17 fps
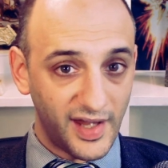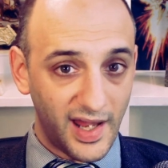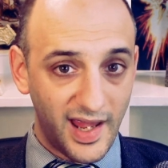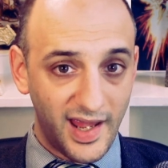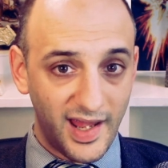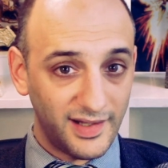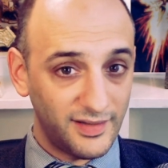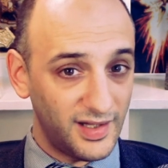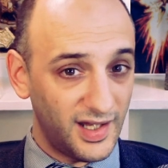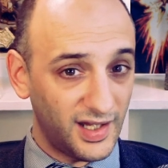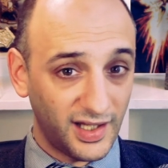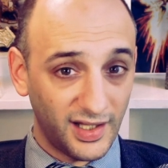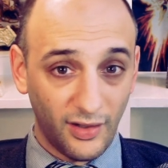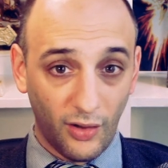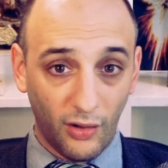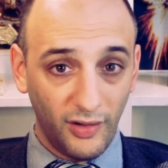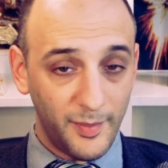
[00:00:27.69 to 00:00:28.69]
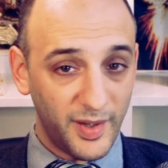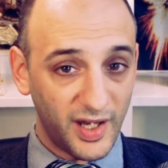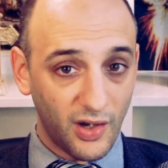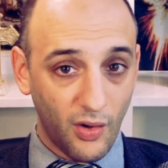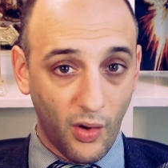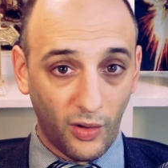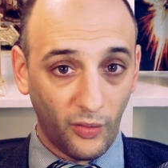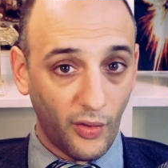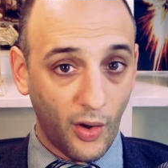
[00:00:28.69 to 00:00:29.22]
and it can only be
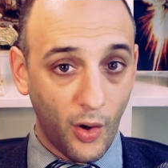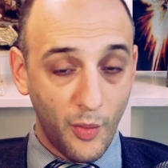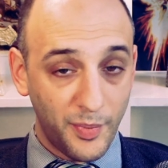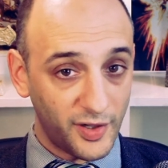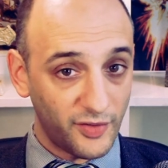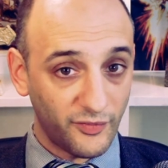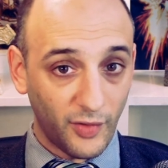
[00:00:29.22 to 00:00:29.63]
called open